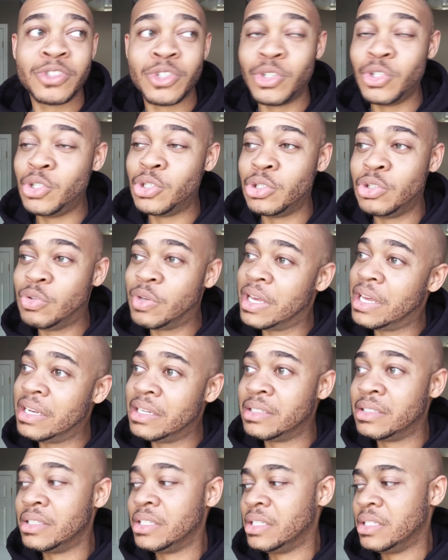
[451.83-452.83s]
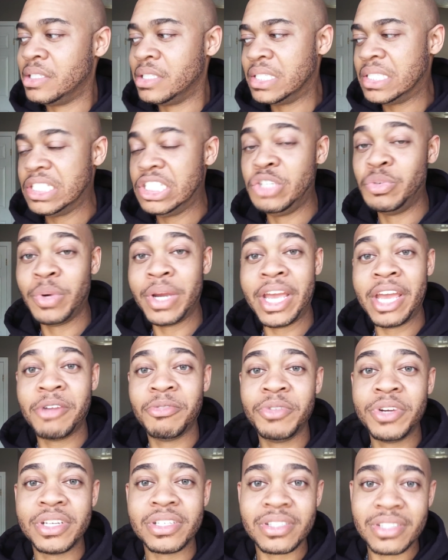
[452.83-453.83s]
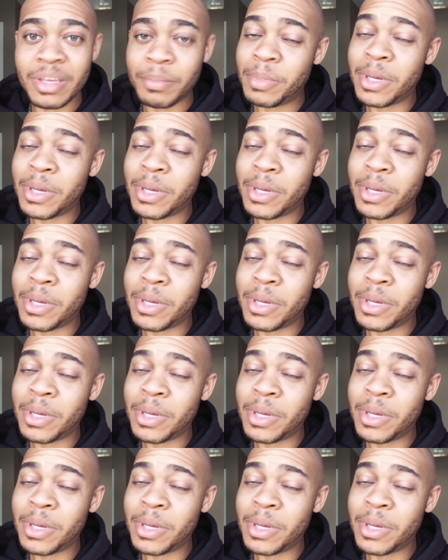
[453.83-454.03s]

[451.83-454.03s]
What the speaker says: So, you know, you were at risk.